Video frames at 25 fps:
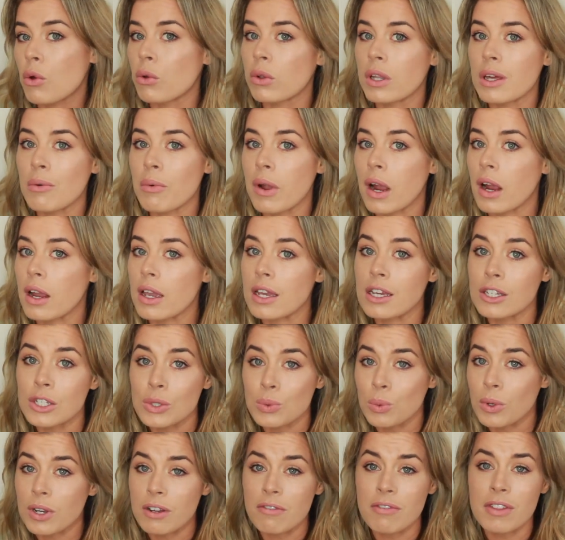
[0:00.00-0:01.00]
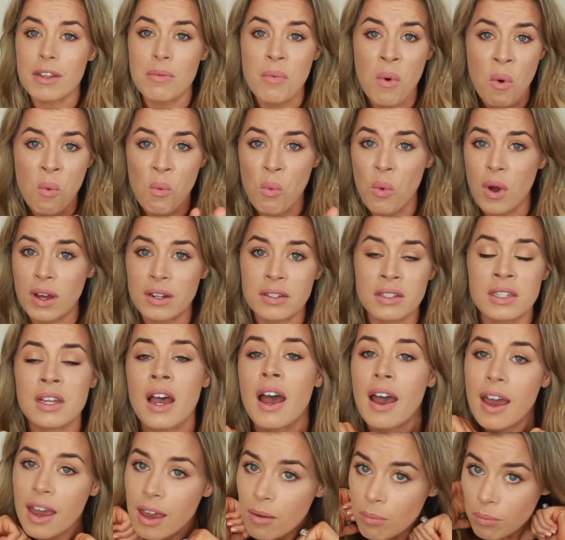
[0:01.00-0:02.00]
only wear each one of them one
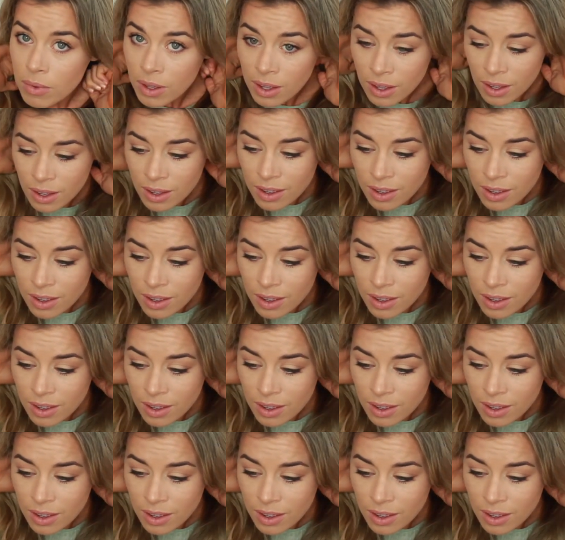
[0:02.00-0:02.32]
time,